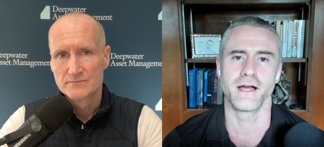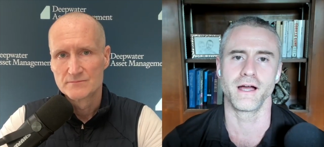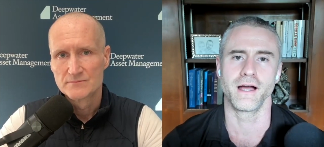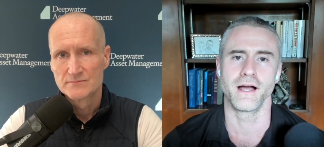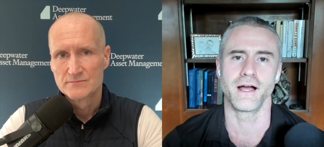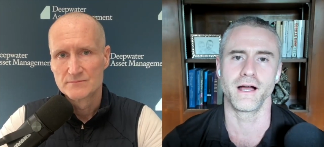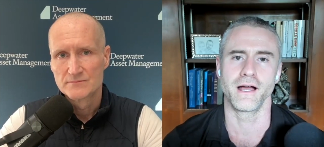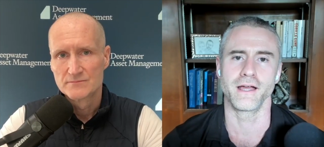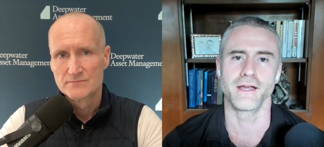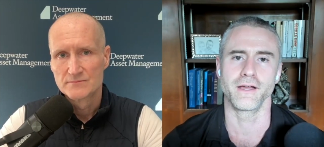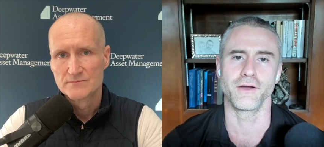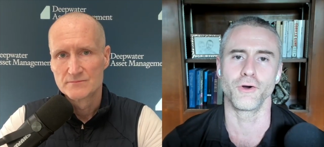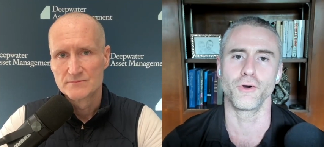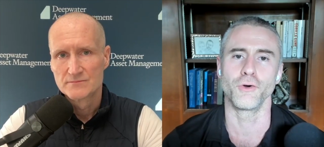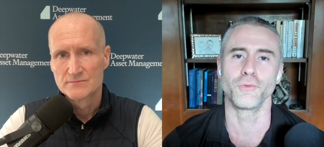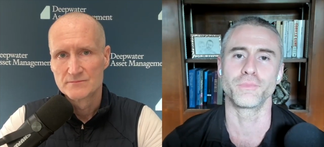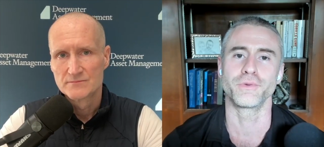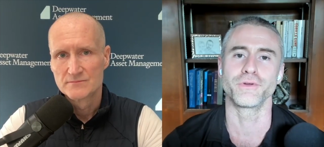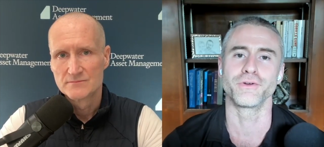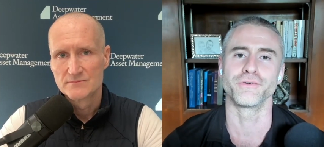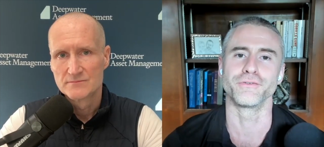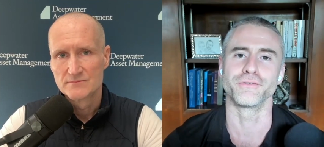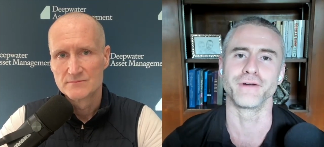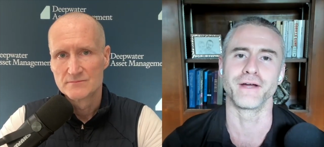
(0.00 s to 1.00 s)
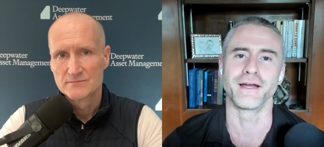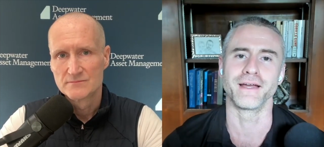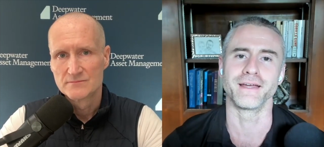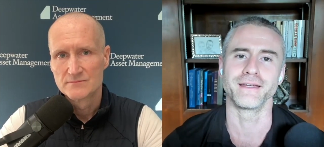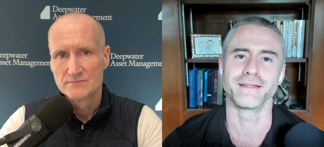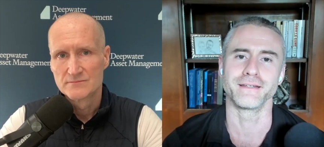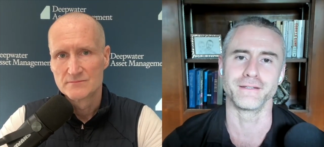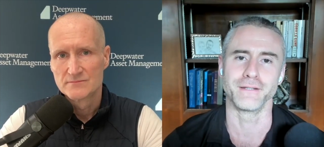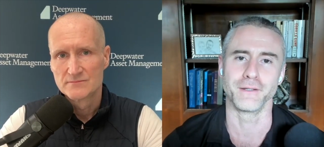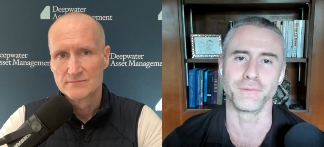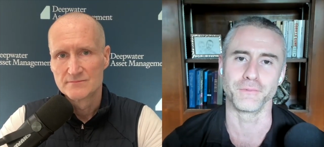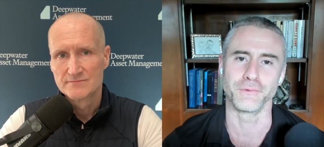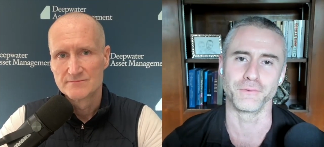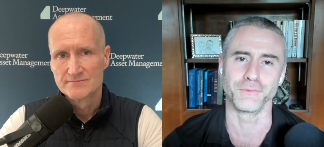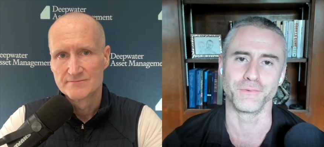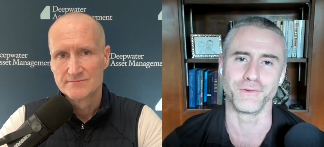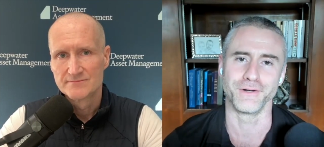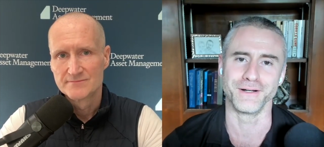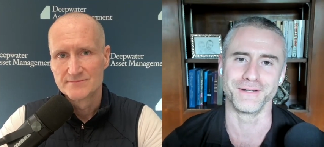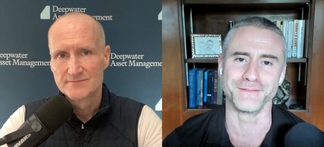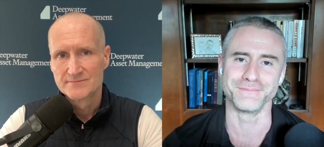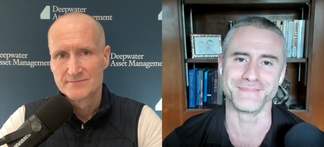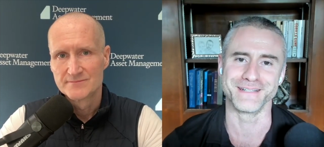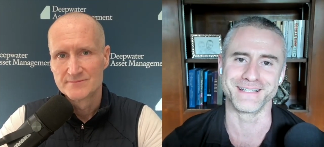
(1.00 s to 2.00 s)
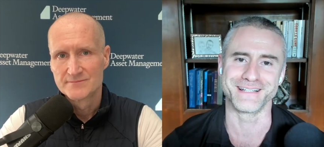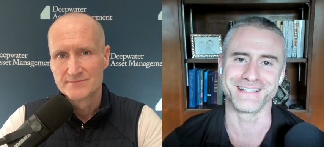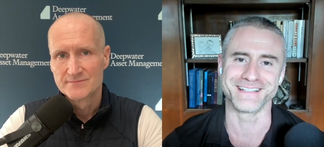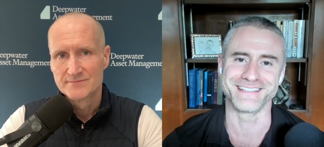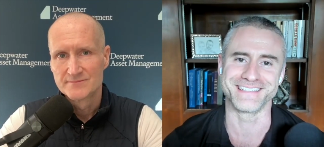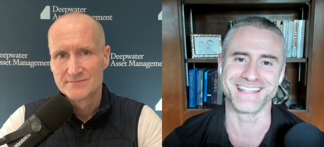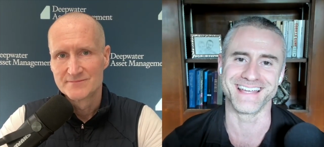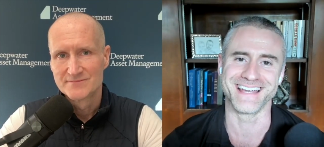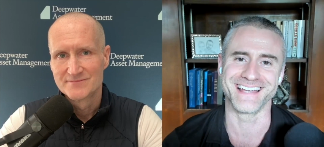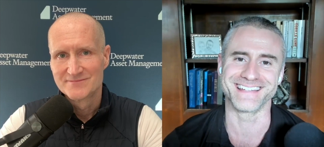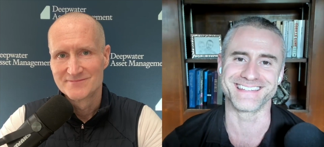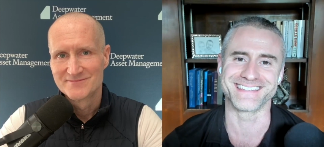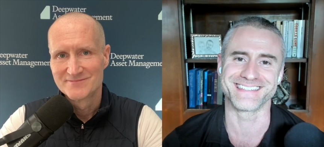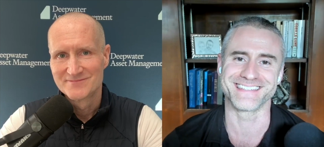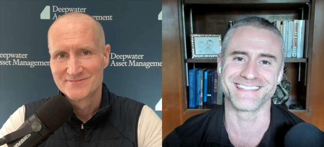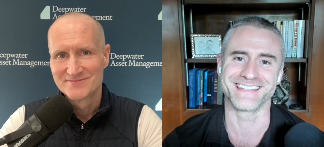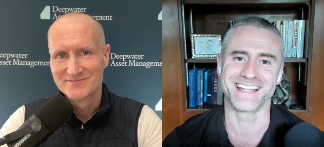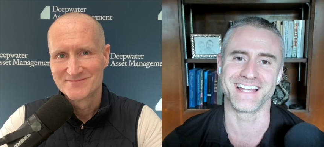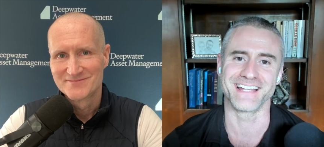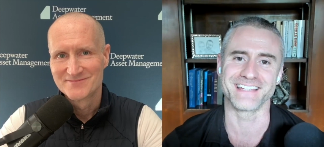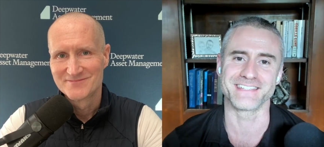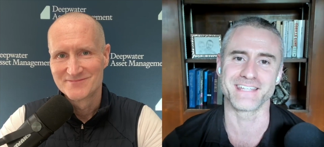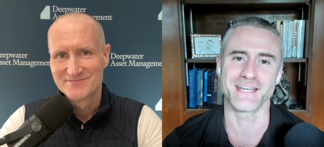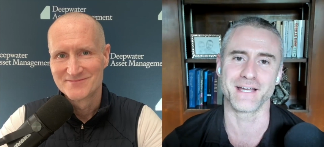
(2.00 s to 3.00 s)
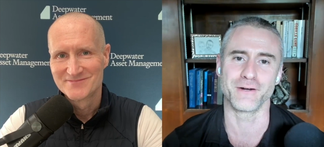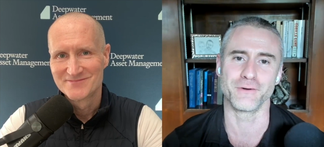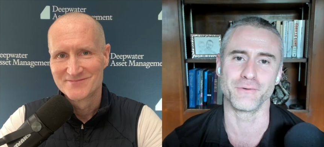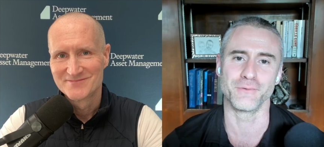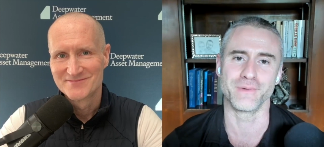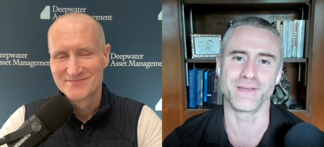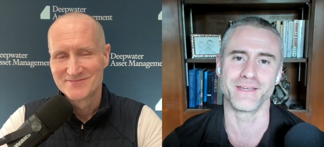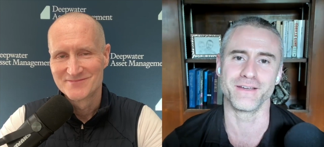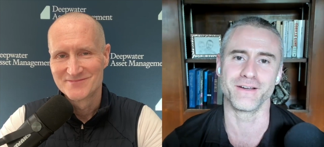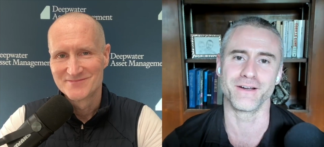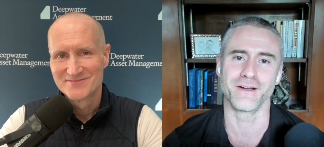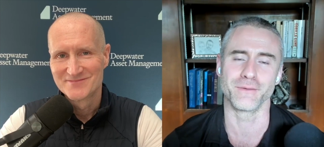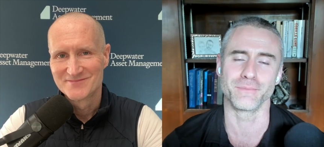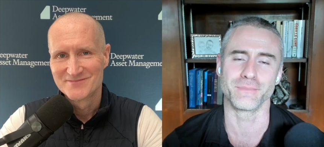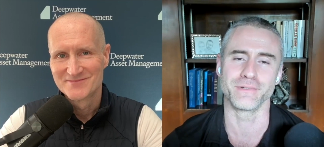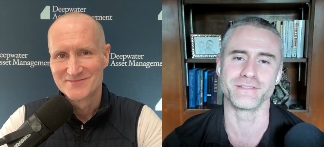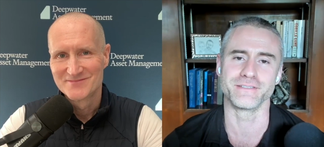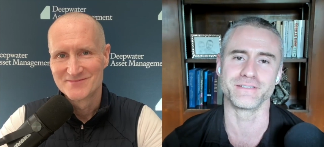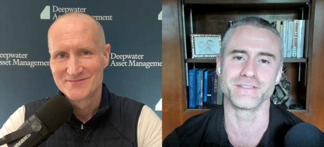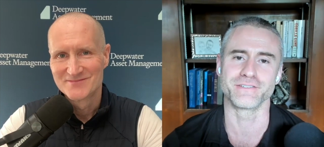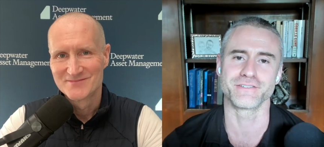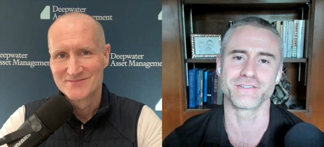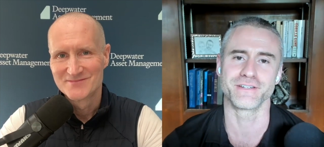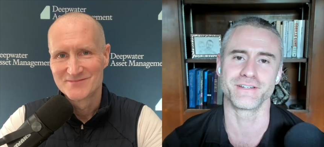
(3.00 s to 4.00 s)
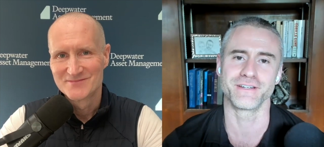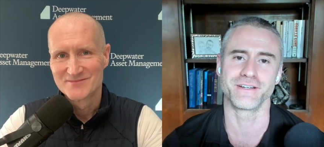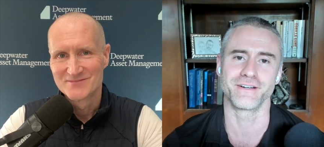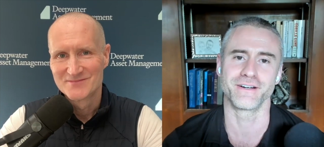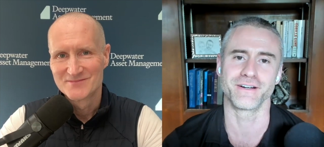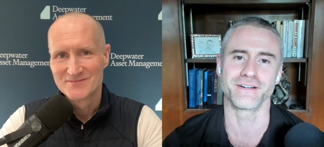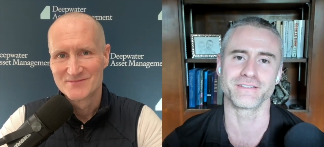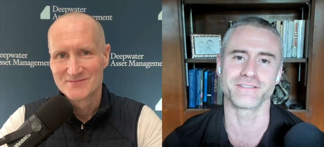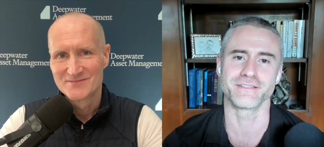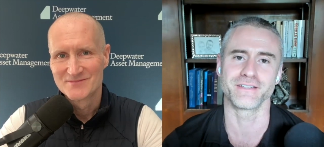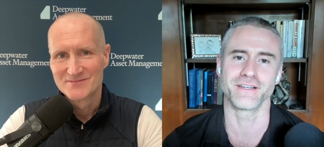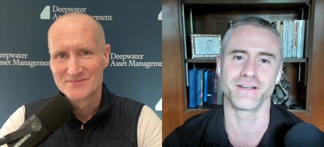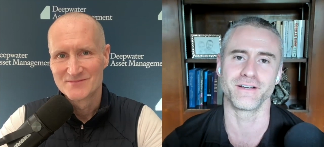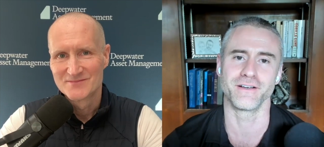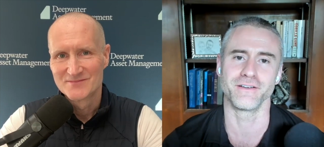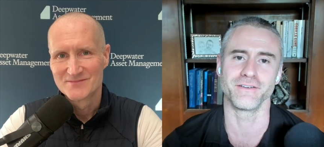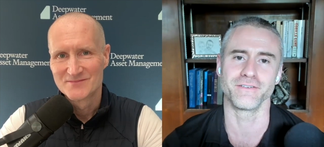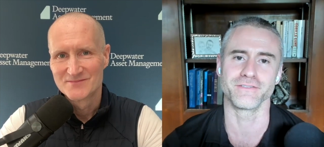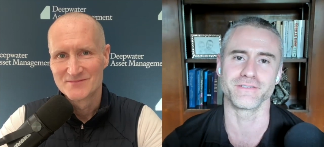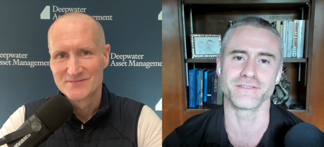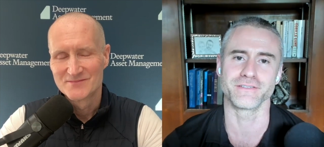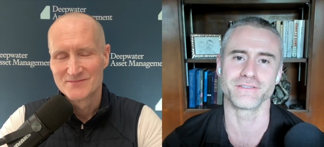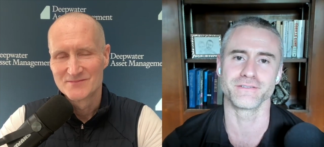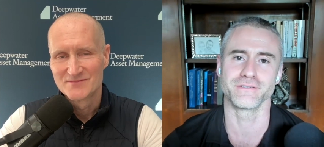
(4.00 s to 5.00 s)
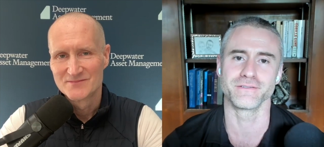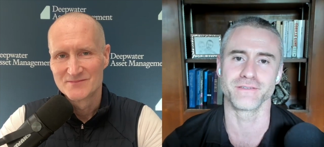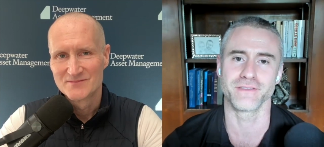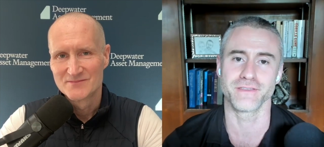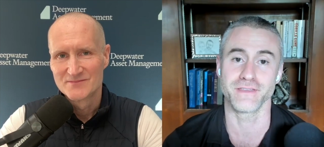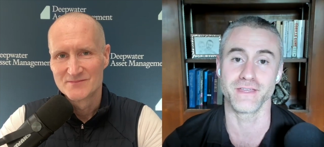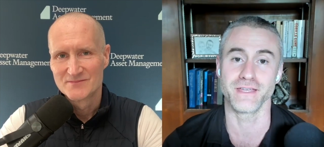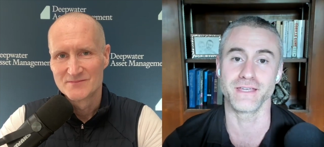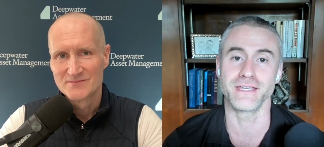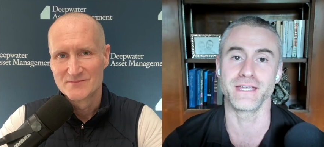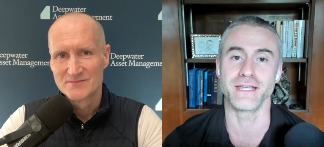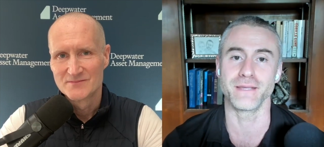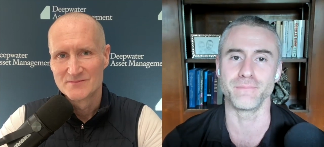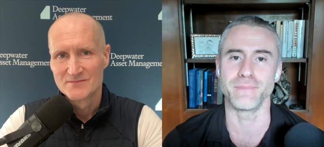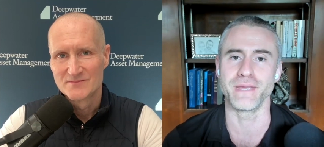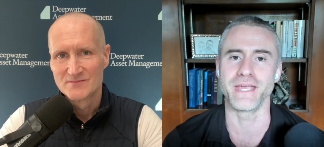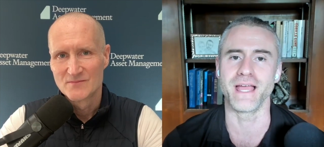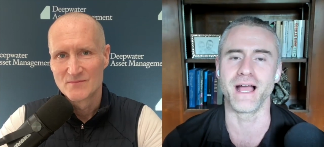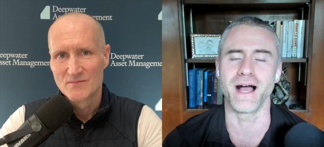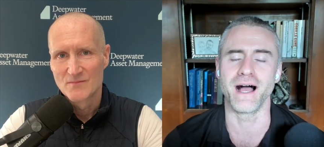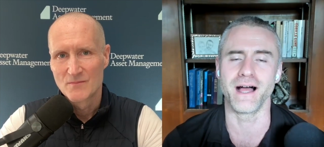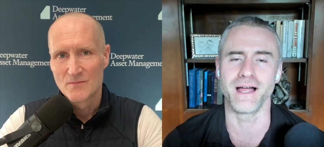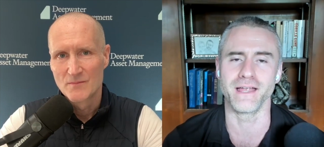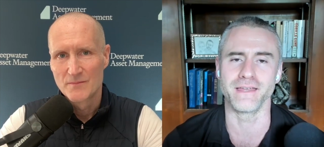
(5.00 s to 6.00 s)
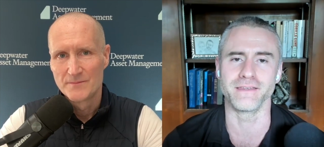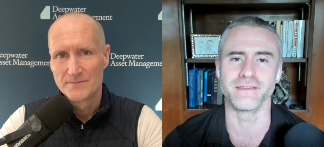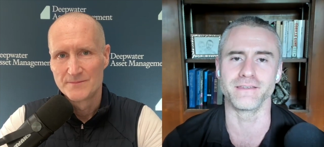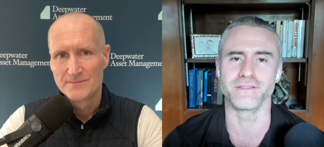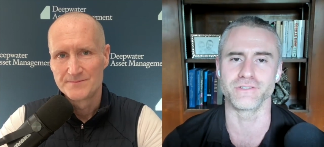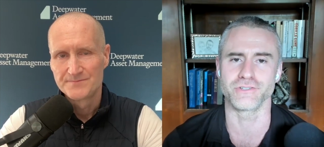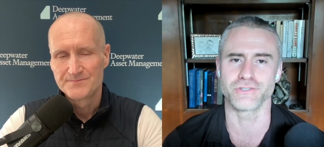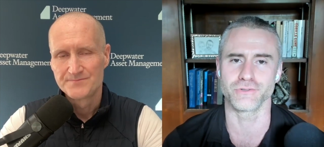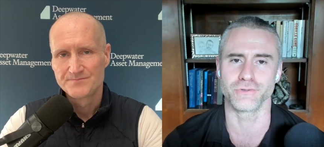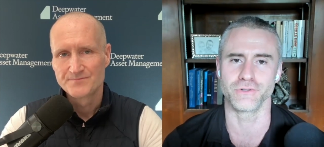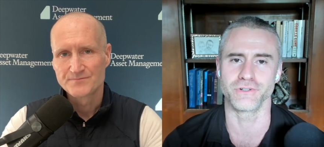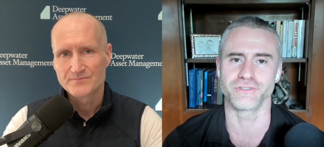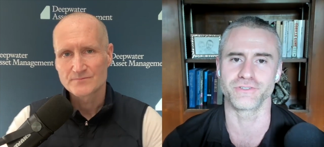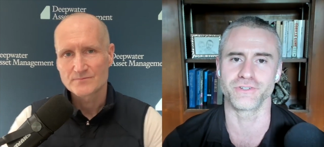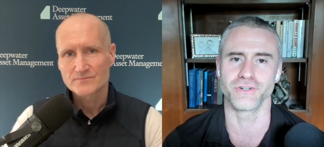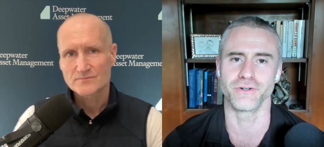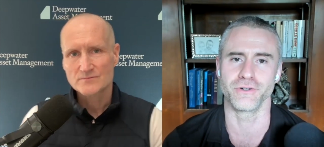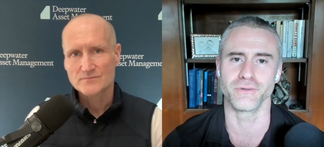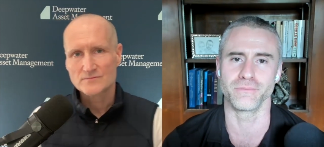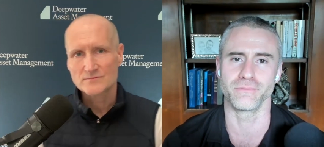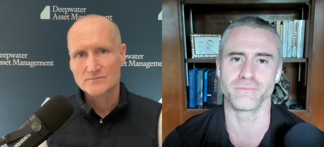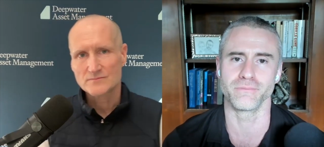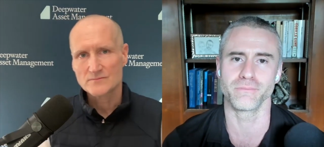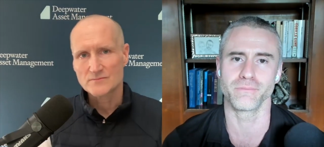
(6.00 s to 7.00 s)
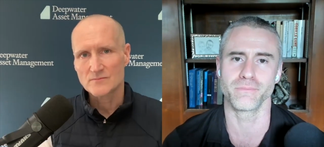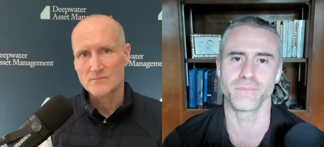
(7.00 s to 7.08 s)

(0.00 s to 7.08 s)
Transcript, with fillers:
Speaker 1: I hope you're right, number one, because that's that's how we are positioning ourselves, thinking beyond the short term.